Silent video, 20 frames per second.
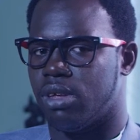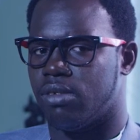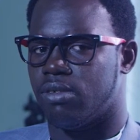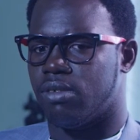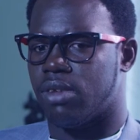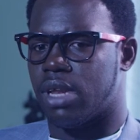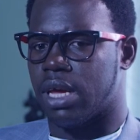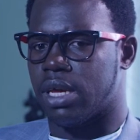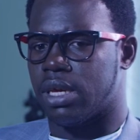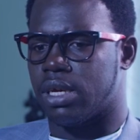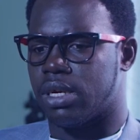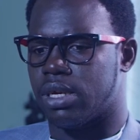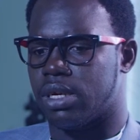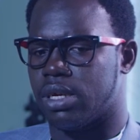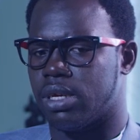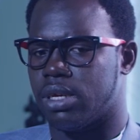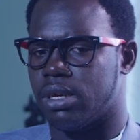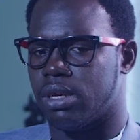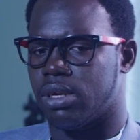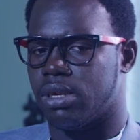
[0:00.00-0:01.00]
It's like
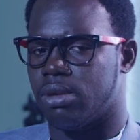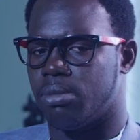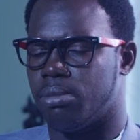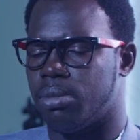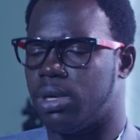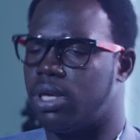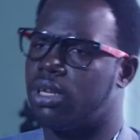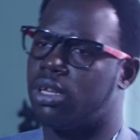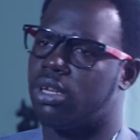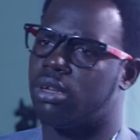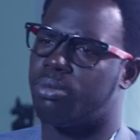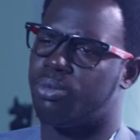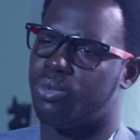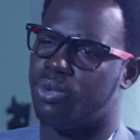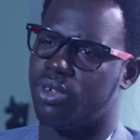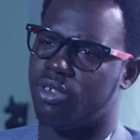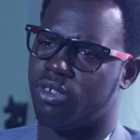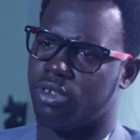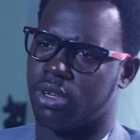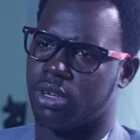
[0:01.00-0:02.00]
being in a
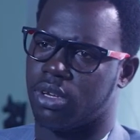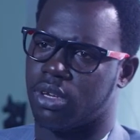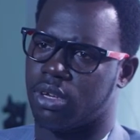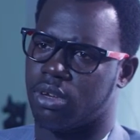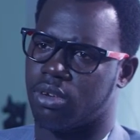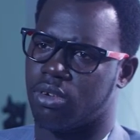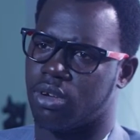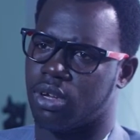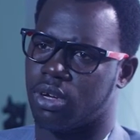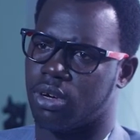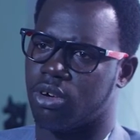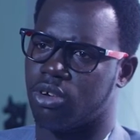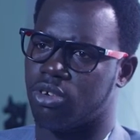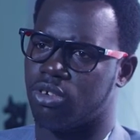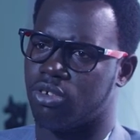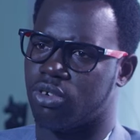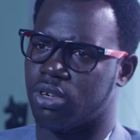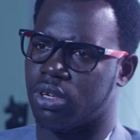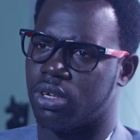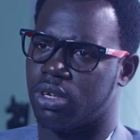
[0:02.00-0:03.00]
prison in another
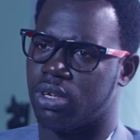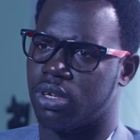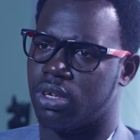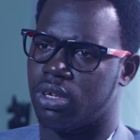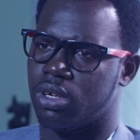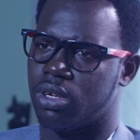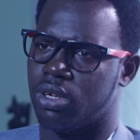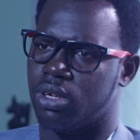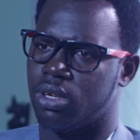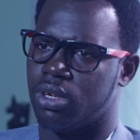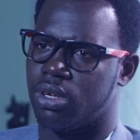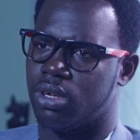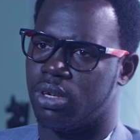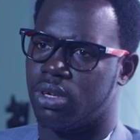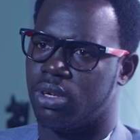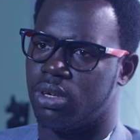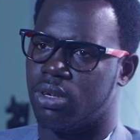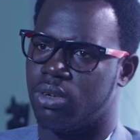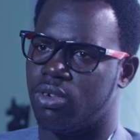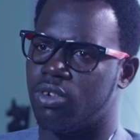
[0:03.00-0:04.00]
country.
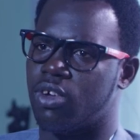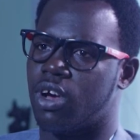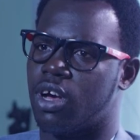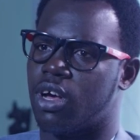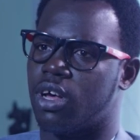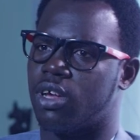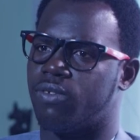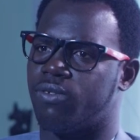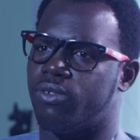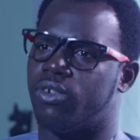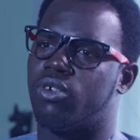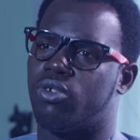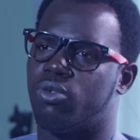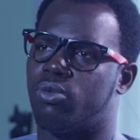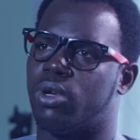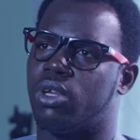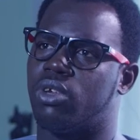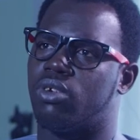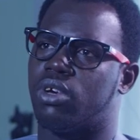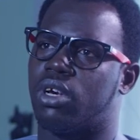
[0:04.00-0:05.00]
You know how it
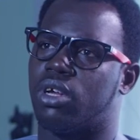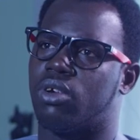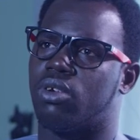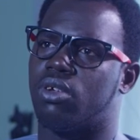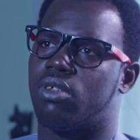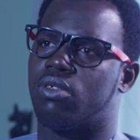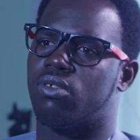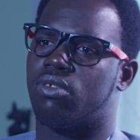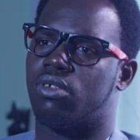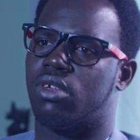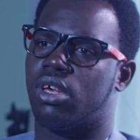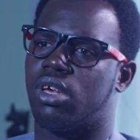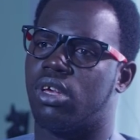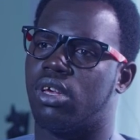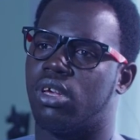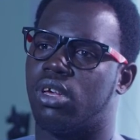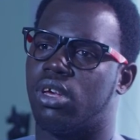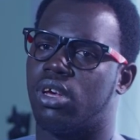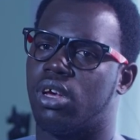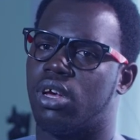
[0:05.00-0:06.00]
feels when you cannot
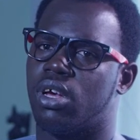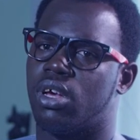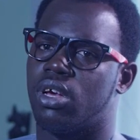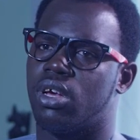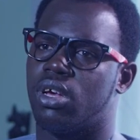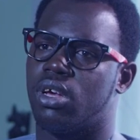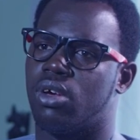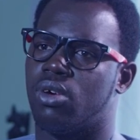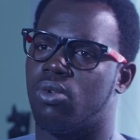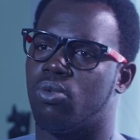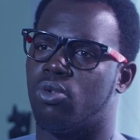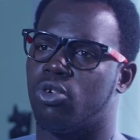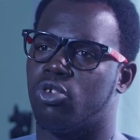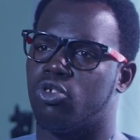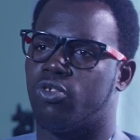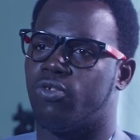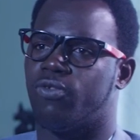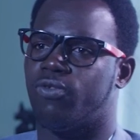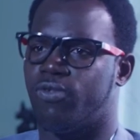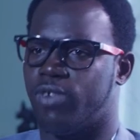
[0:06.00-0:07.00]
say
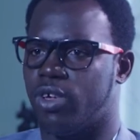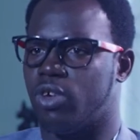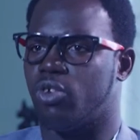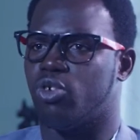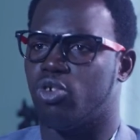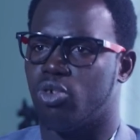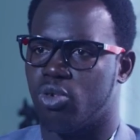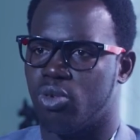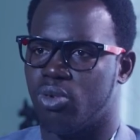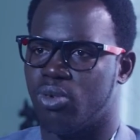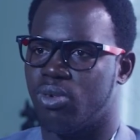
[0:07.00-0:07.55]
what you feel.